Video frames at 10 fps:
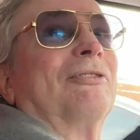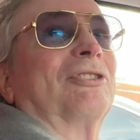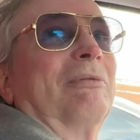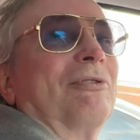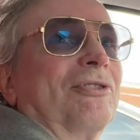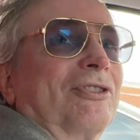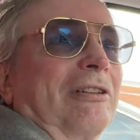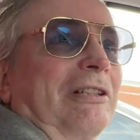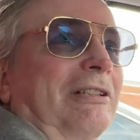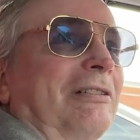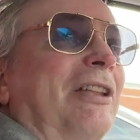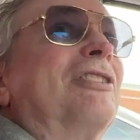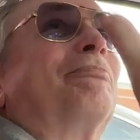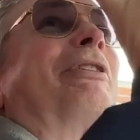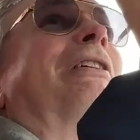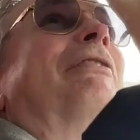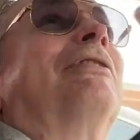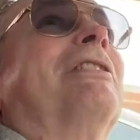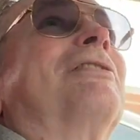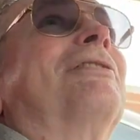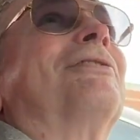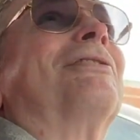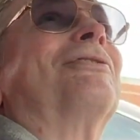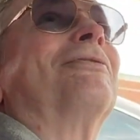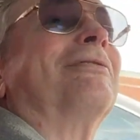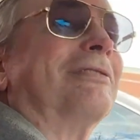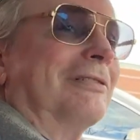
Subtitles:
some of the sunlight. It is pretty heavily tinted, as you can tell.